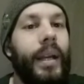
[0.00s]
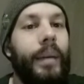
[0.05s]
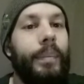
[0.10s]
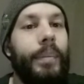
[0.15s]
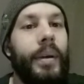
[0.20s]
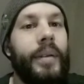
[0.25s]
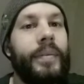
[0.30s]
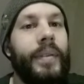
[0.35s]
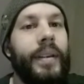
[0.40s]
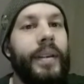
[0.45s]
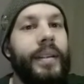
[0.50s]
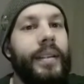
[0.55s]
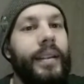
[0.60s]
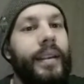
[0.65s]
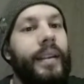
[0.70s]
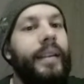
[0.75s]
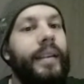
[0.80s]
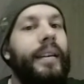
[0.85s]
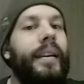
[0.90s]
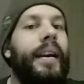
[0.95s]
Perfect.
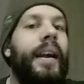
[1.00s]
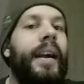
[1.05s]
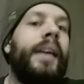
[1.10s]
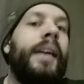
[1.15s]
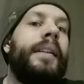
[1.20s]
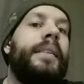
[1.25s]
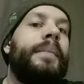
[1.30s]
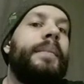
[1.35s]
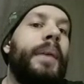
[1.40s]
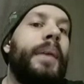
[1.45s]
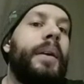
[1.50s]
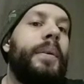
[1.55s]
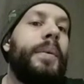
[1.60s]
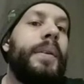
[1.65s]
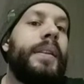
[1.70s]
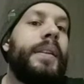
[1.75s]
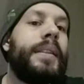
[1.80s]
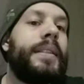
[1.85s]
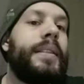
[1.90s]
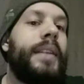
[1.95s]
And my
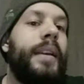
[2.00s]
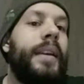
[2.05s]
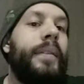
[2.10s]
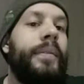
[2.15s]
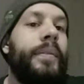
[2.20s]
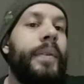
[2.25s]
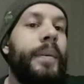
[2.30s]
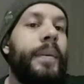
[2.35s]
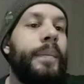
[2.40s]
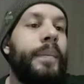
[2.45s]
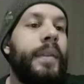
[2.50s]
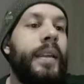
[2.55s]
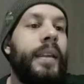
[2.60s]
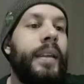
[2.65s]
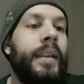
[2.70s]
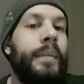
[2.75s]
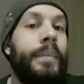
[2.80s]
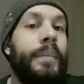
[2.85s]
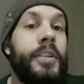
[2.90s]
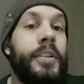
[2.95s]
queen is saved from
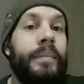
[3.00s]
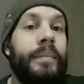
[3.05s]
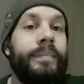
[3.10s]
the bishop.